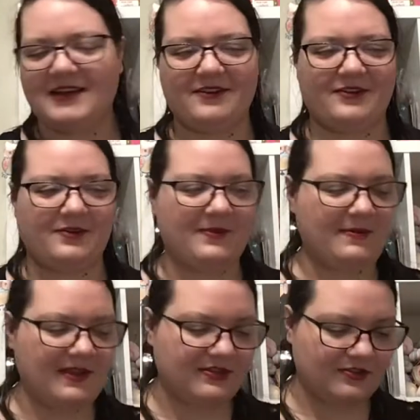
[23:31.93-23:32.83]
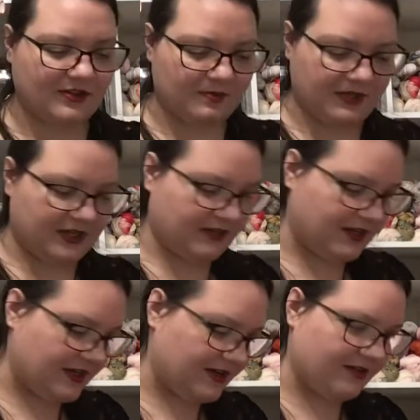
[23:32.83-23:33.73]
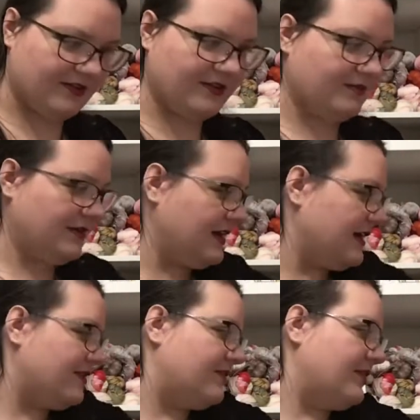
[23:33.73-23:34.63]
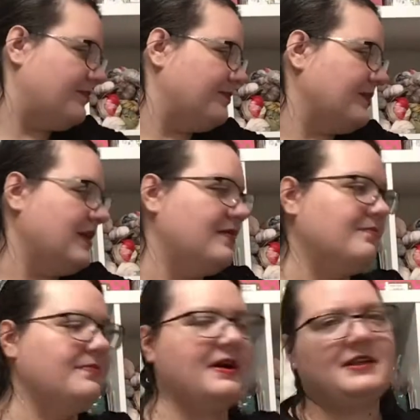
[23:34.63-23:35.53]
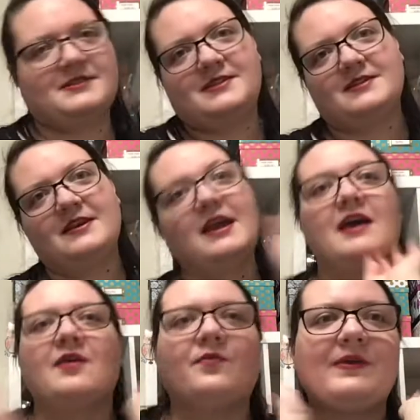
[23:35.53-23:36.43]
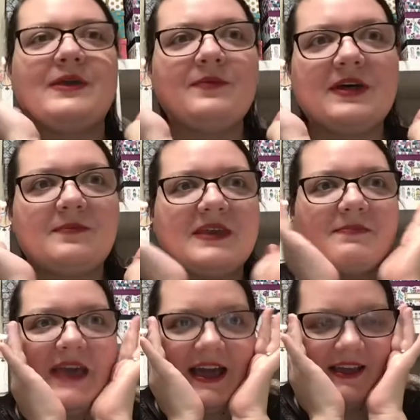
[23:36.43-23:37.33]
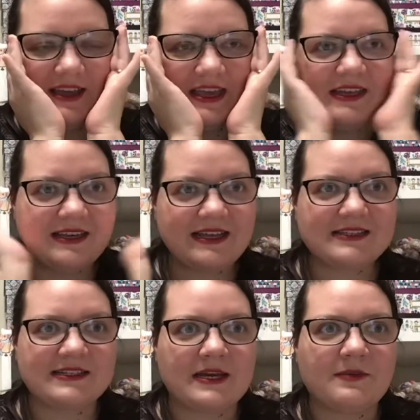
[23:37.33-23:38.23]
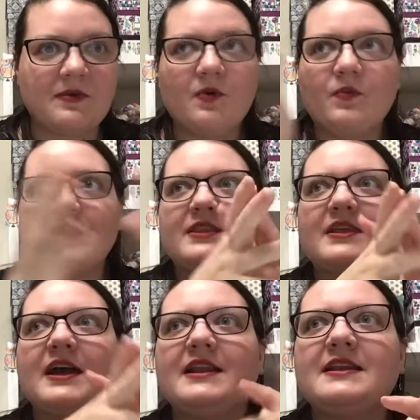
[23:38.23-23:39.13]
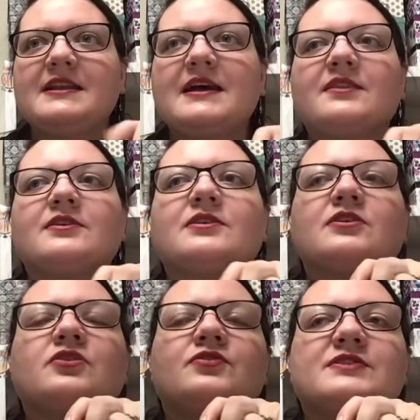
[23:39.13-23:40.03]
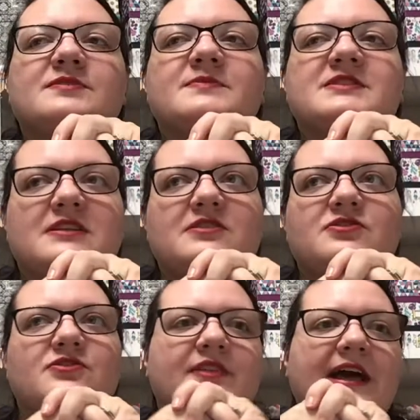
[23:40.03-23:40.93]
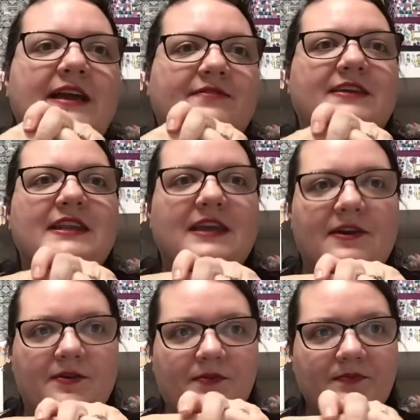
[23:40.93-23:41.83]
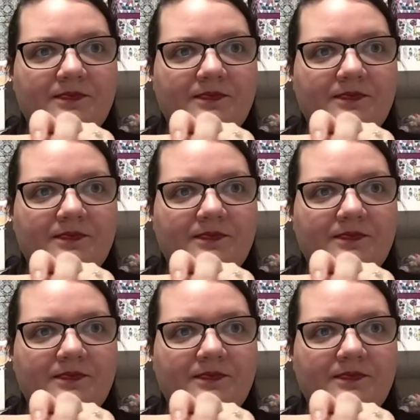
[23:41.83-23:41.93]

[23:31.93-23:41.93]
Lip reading: I don't know. Maybe I do complain a lot. I don't know. But we will be back next time with another Christmas in July video.